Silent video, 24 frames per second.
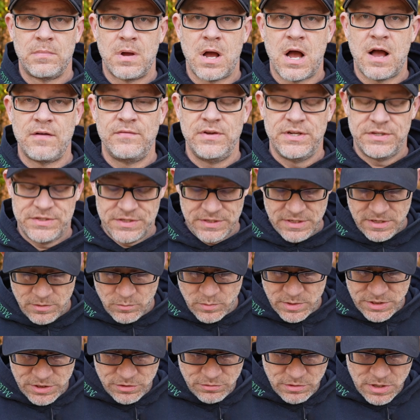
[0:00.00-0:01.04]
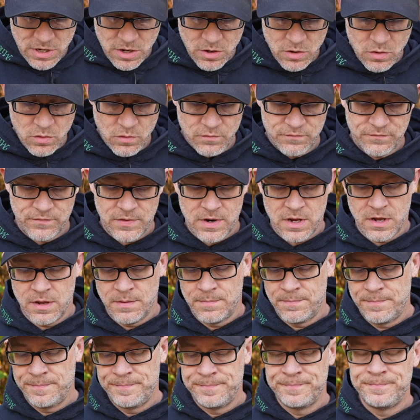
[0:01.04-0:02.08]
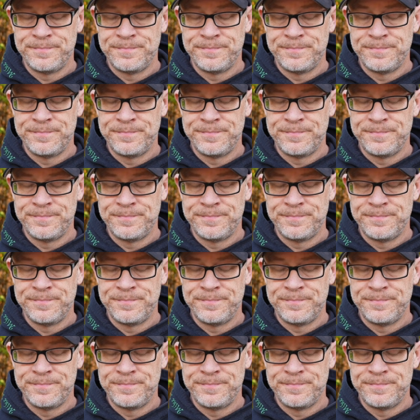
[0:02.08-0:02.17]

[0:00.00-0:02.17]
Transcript: Obviously, when you go from